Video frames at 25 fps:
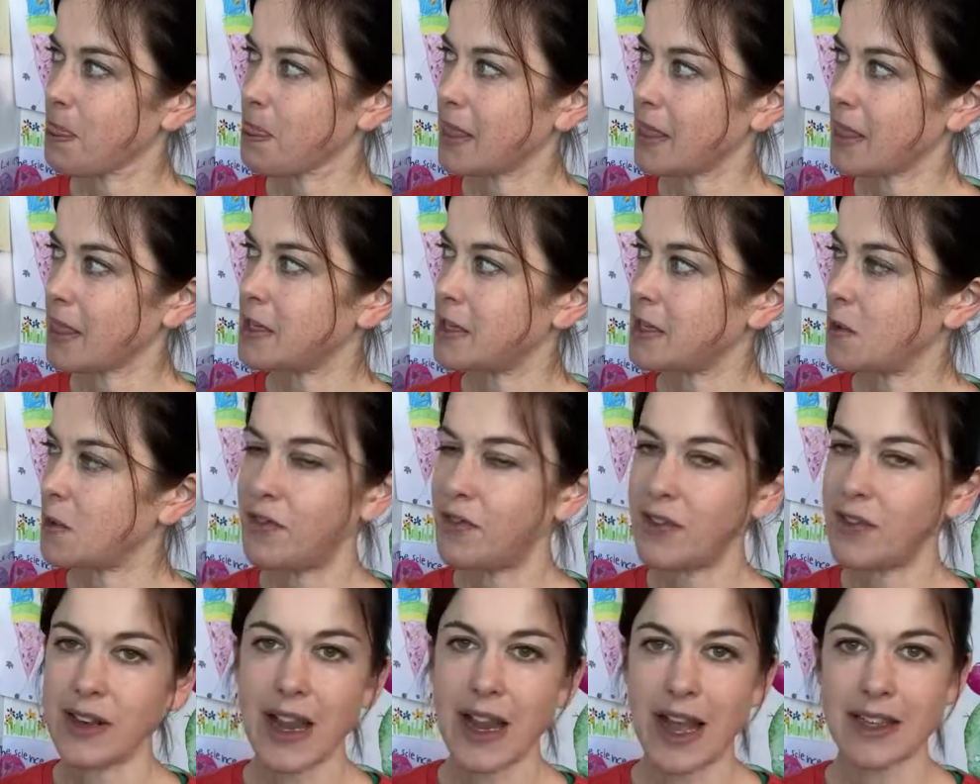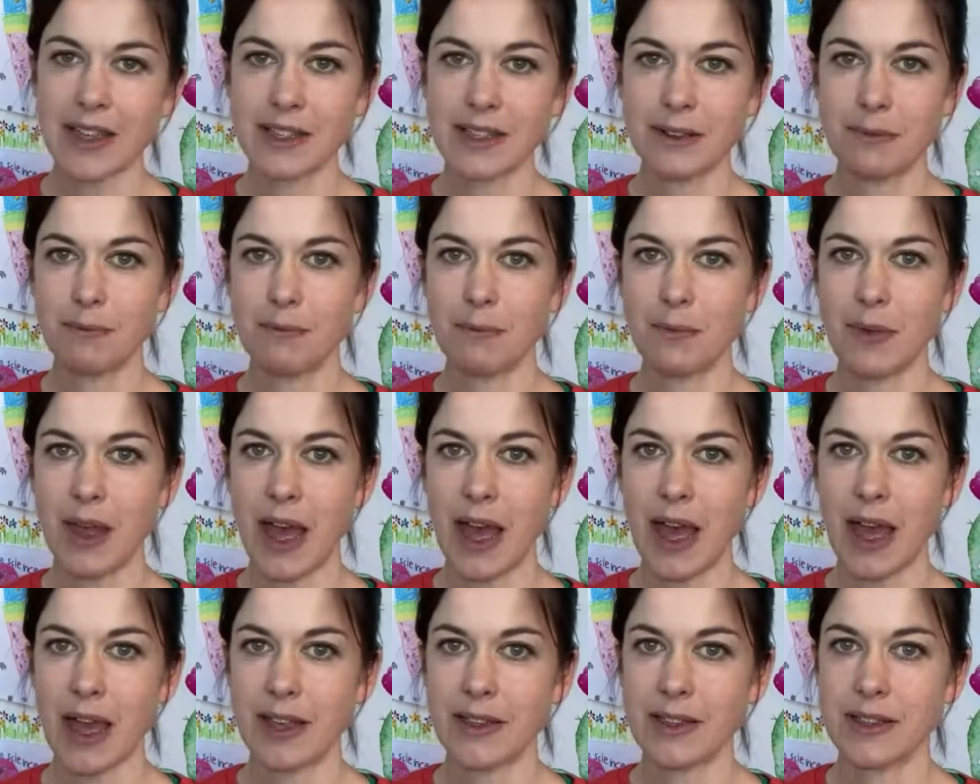So if an atom
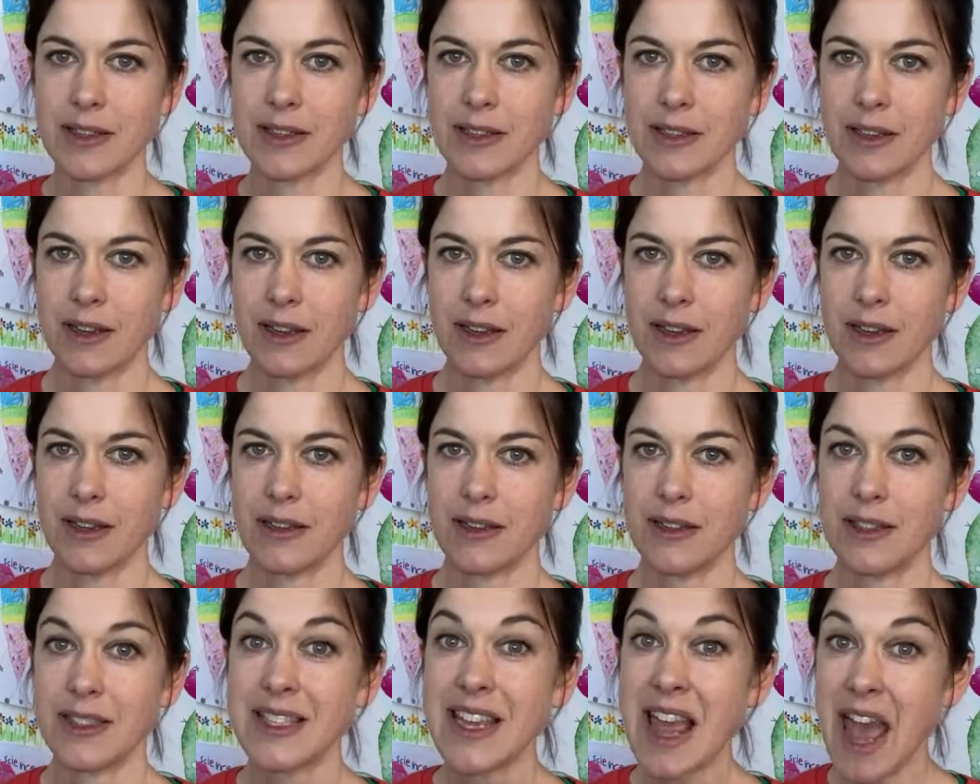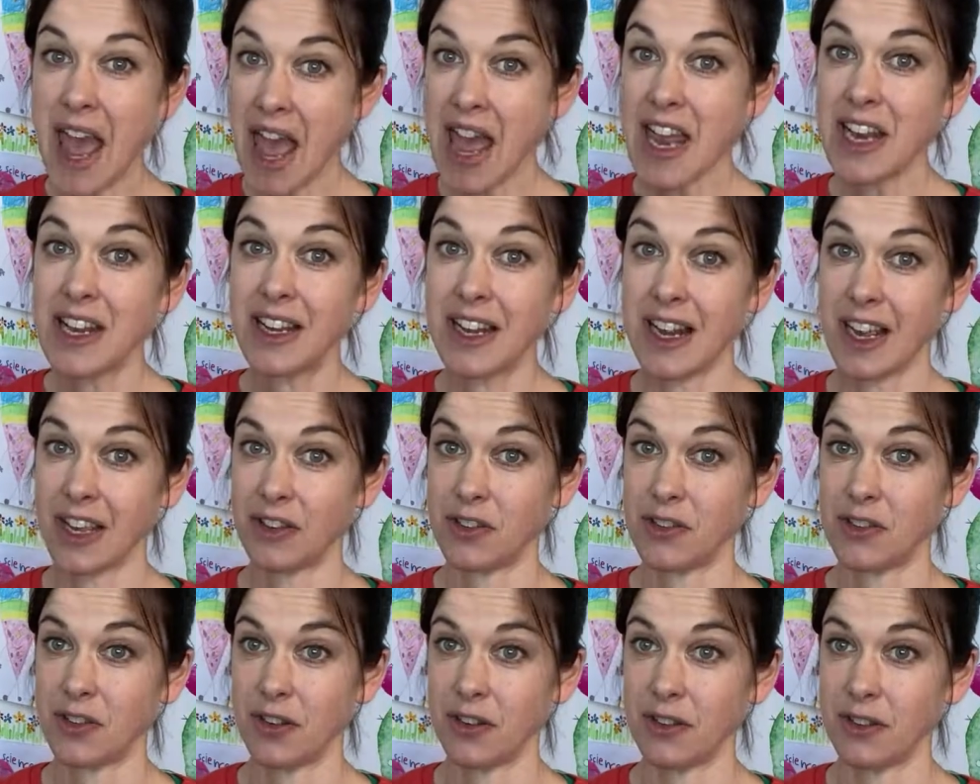had 10
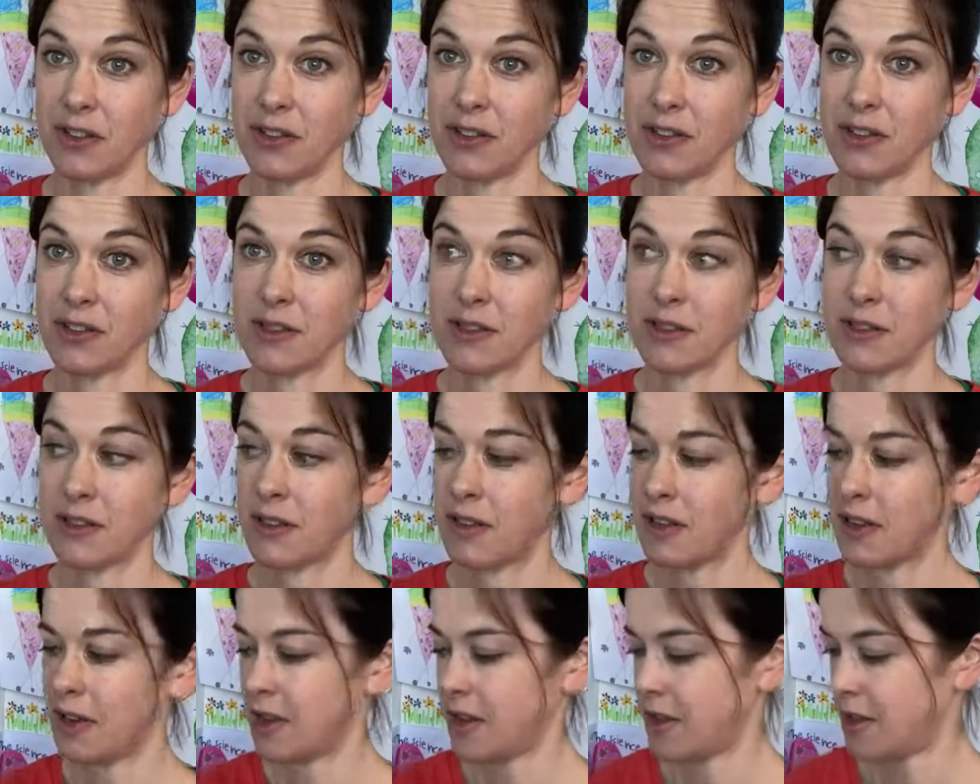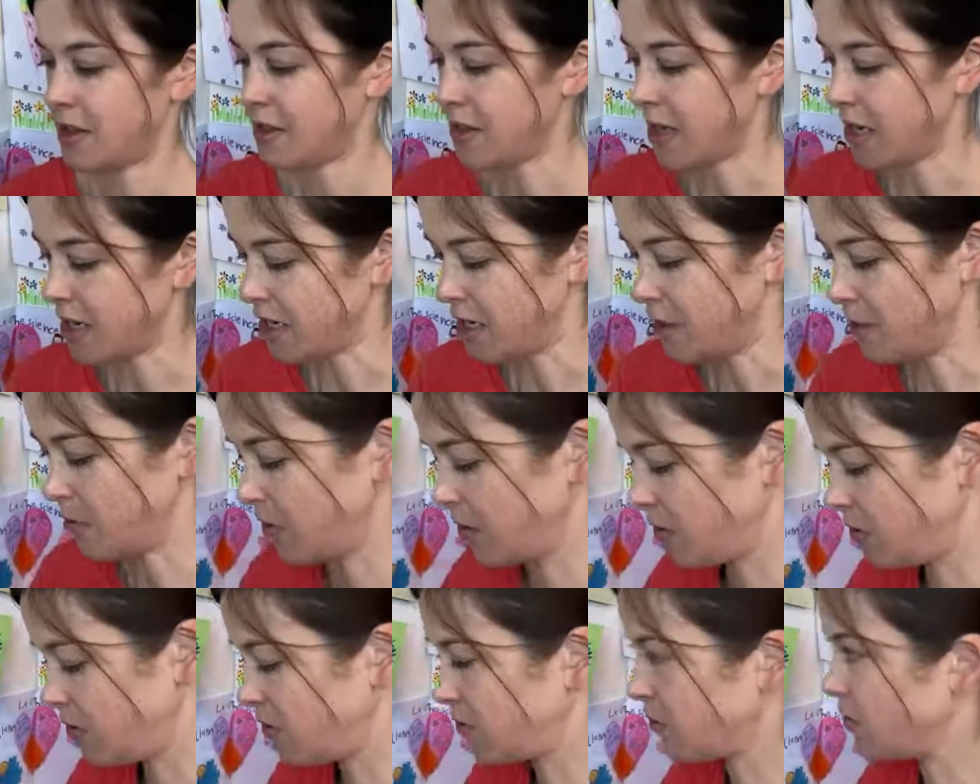electrons, then you
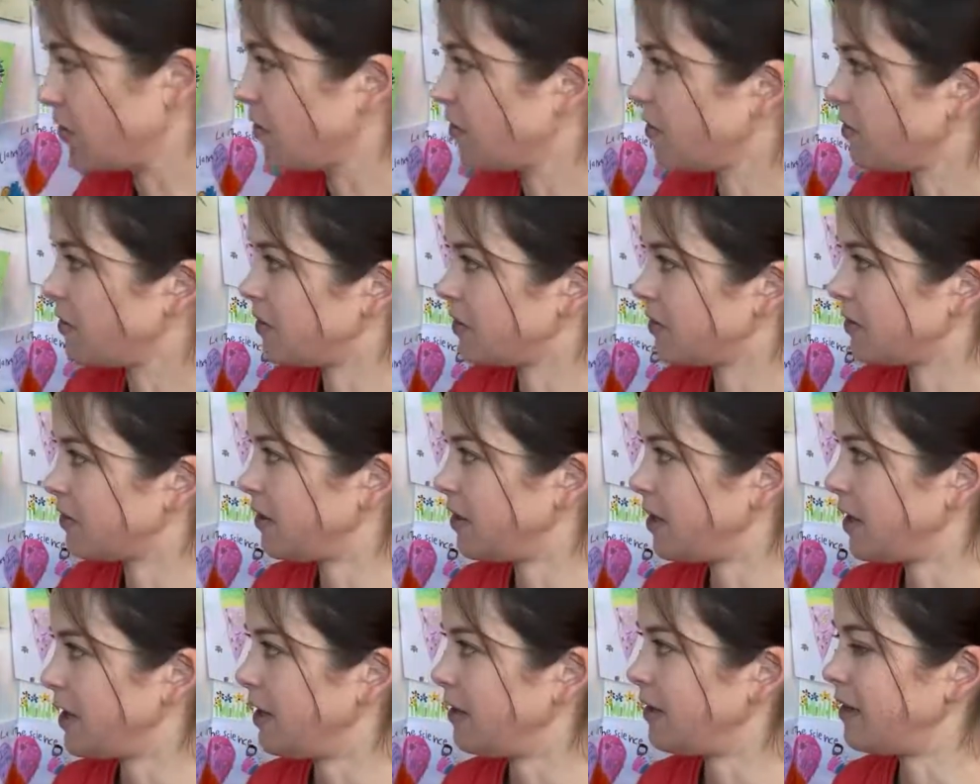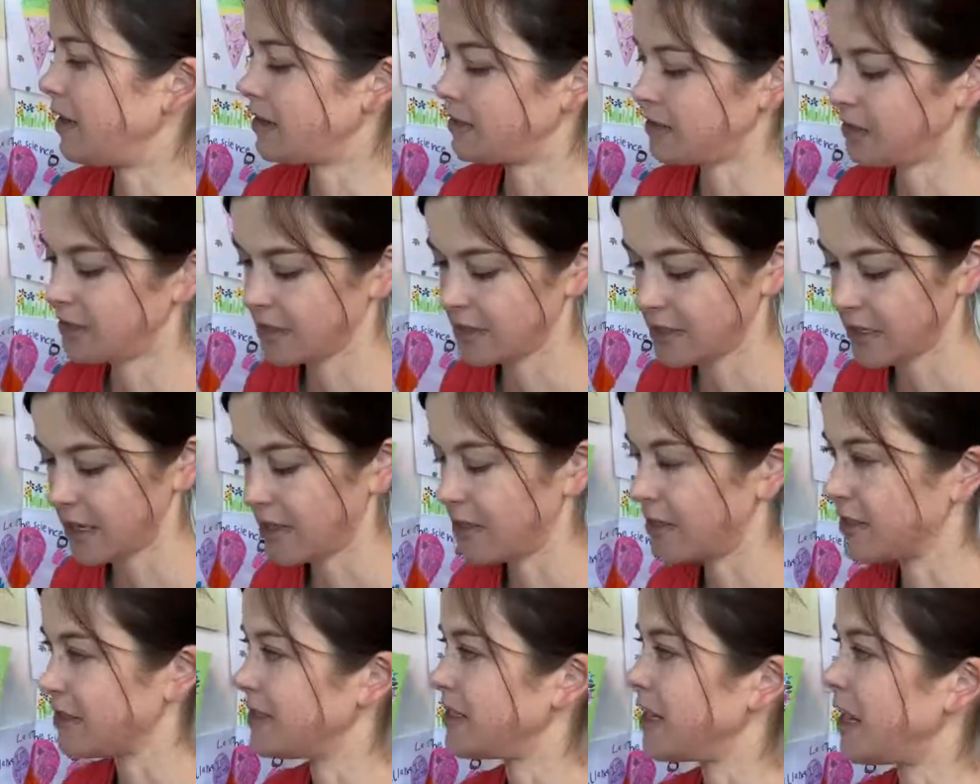would draw let's just say
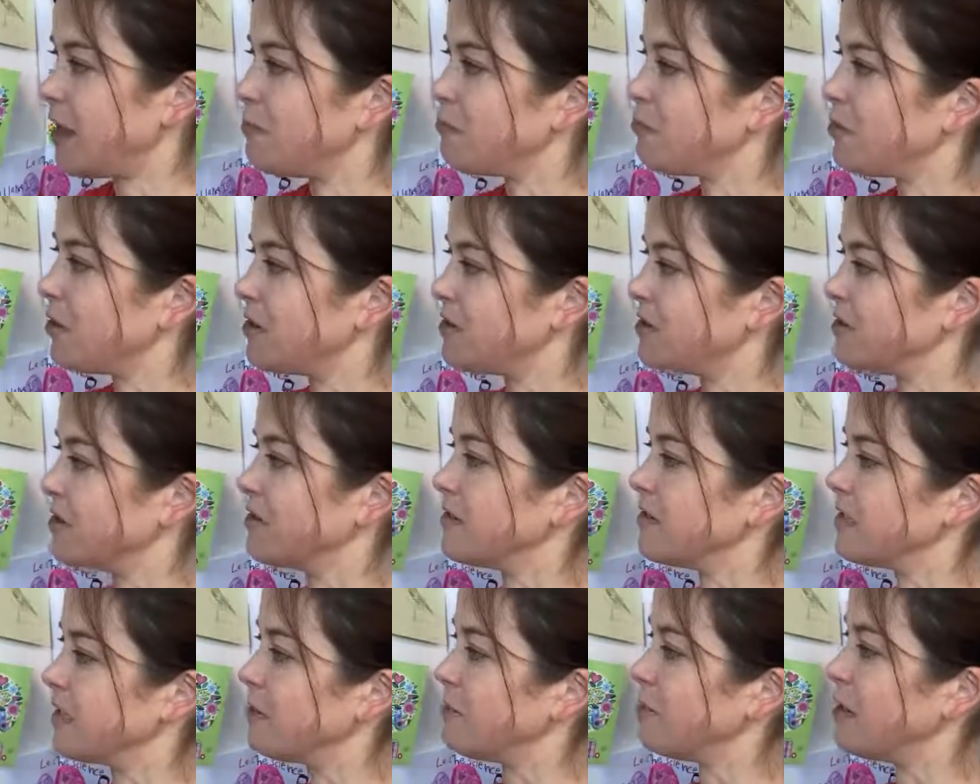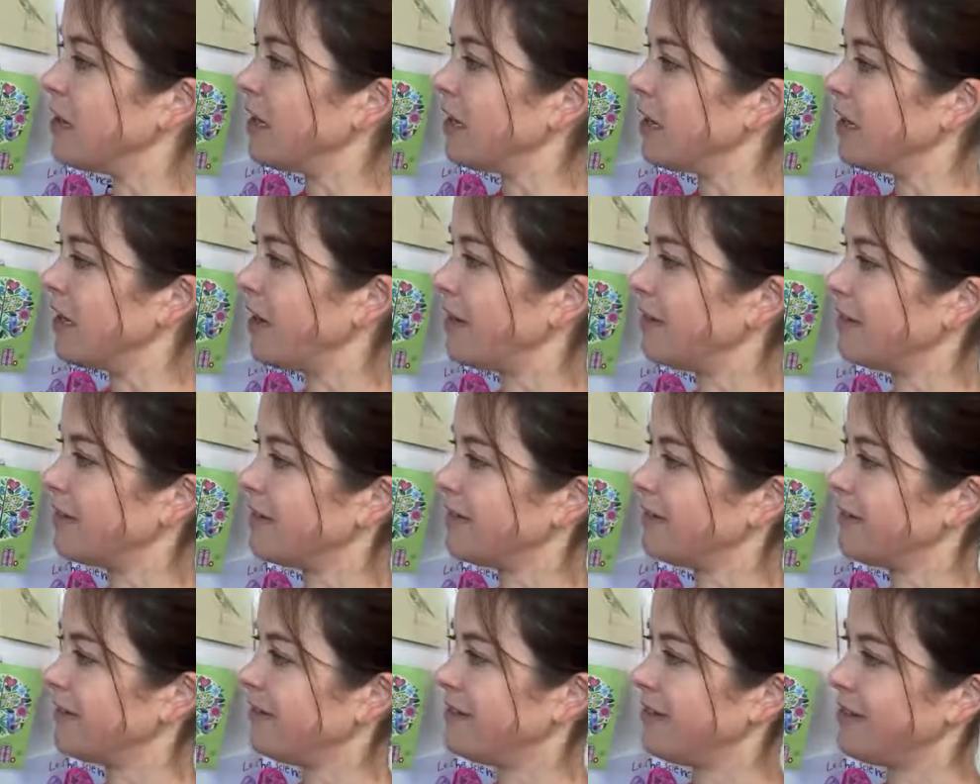there's 10 protons in the middle here.
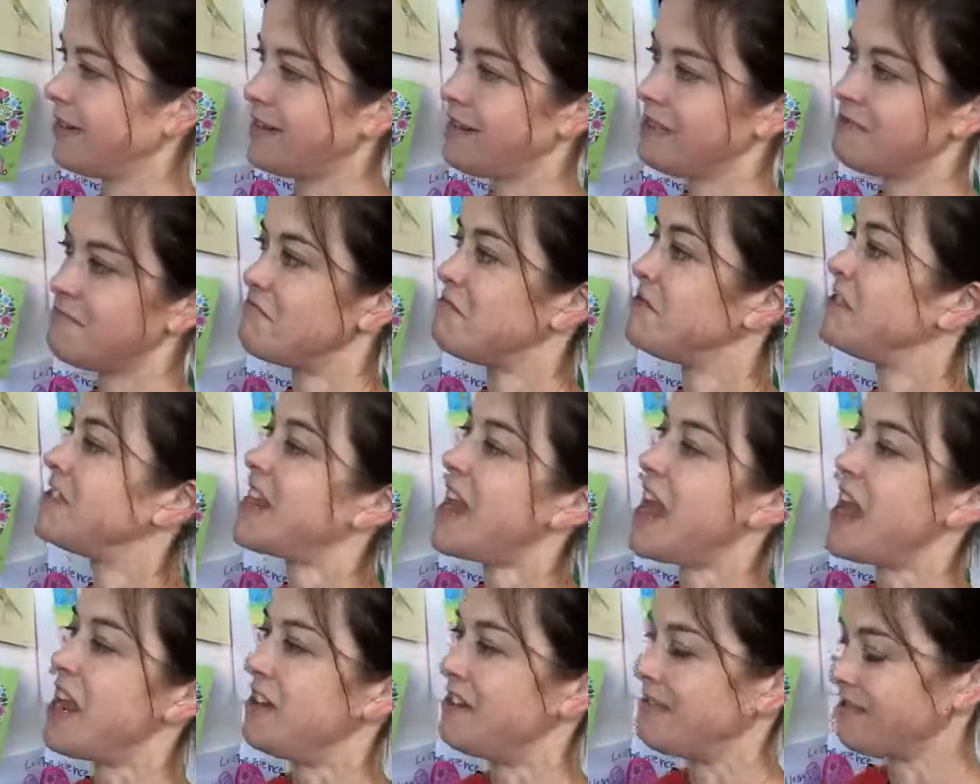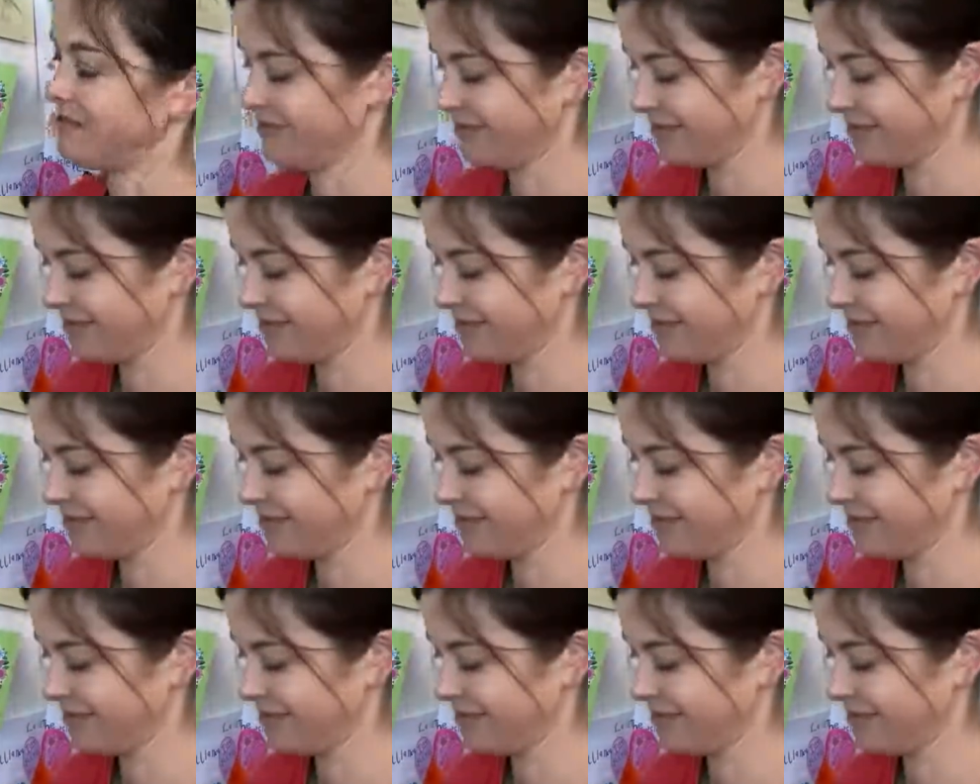10.